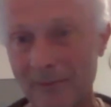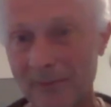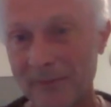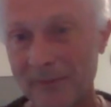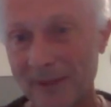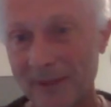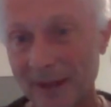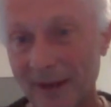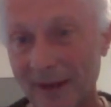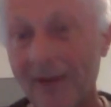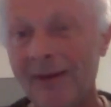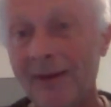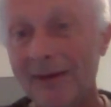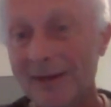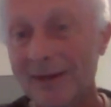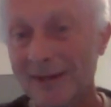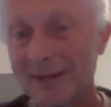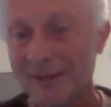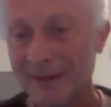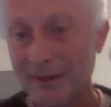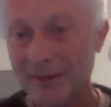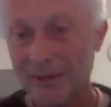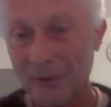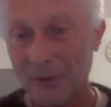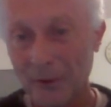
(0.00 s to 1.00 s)
Yeah.
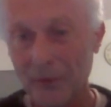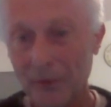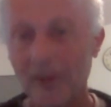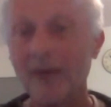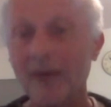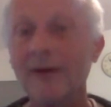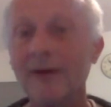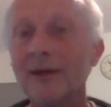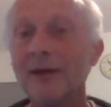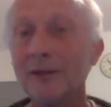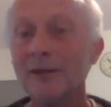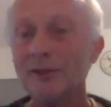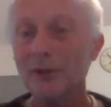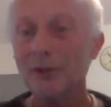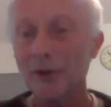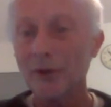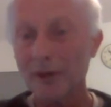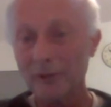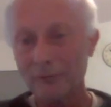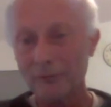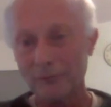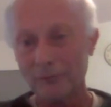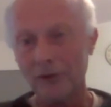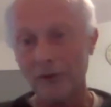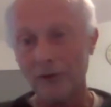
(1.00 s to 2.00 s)
Okay.
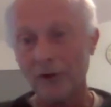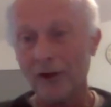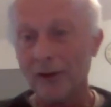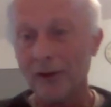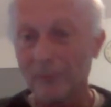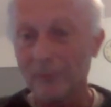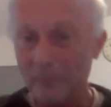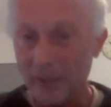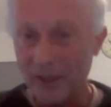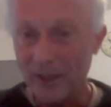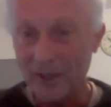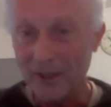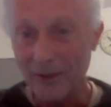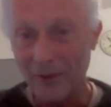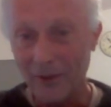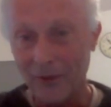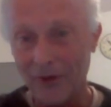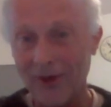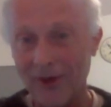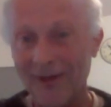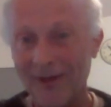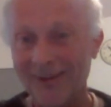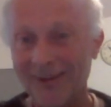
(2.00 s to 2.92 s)
Sorry for being long.